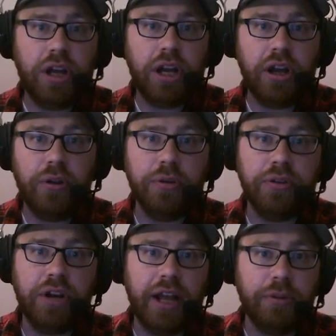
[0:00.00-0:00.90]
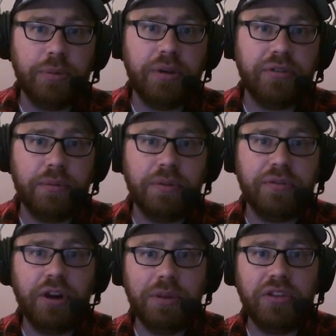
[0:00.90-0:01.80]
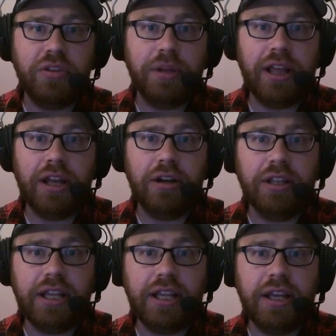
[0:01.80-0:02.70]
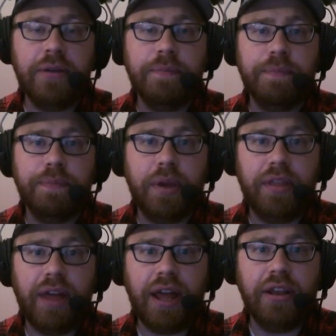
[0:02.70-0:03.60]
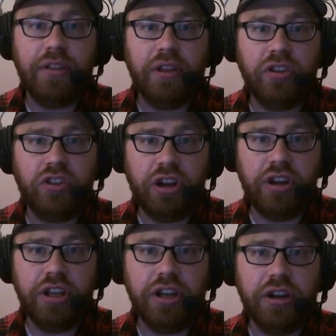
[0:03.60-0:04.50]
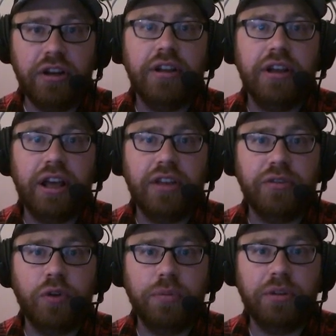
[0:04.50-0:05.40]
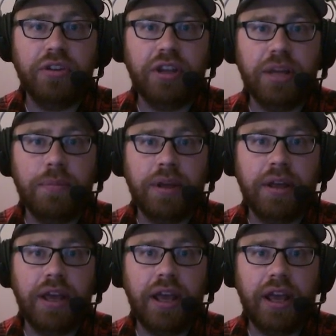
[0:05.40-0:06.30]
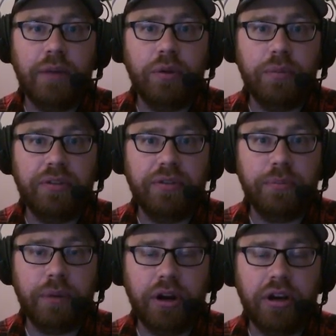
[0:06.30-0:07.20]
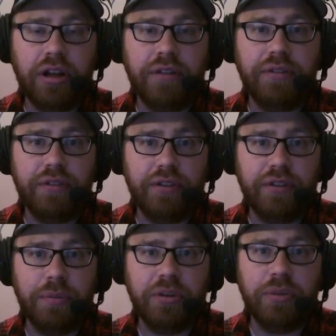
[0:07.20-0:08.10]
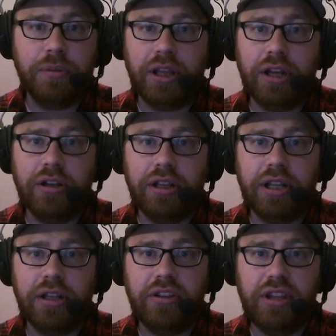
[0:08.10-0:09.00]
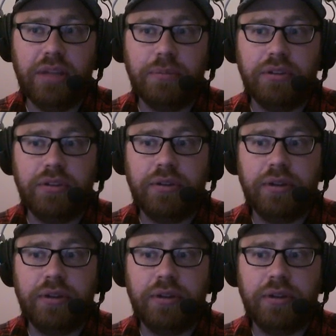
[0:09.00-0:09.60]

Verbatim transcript: ago, there was an announcement from the Farming Simulator League that John Deere has formed a team and will be part of the Farming Simulator League teams.